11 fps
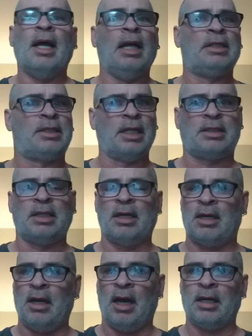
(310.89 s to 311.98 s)
It sits in the
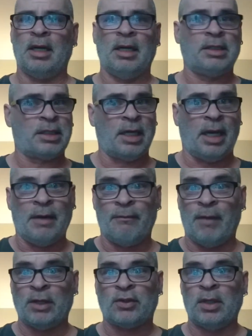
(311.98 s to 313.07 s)
gut and is
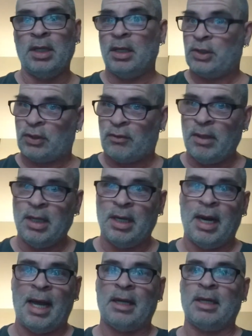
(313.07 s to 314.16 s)
eventually
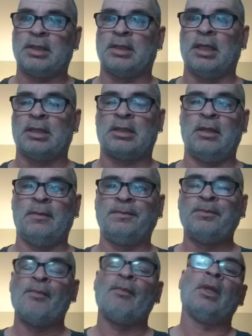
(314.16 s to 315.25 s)
excreted out of the
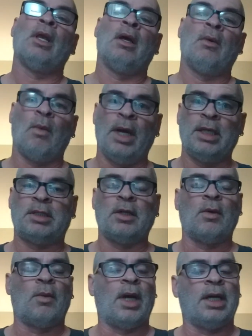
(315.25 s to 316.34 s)
system
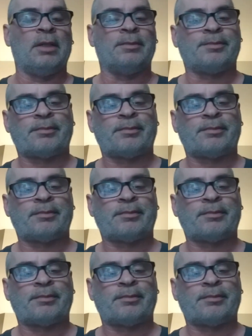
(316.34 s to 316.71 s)
wasted away.